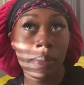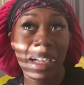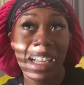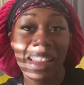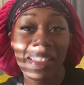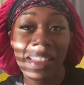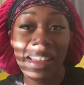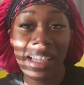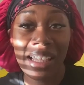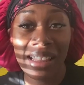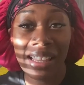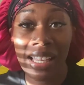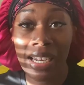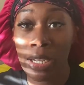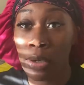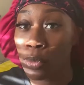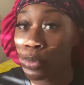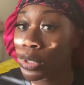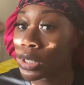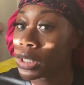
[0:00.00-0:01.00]
I think that
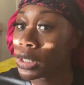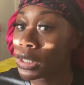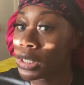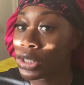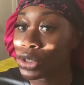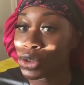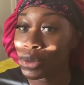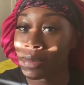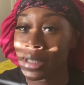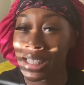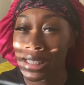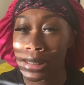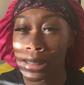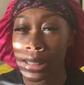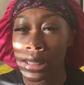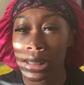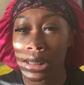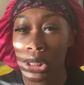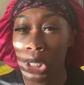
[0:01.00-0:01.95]
I really need to meditate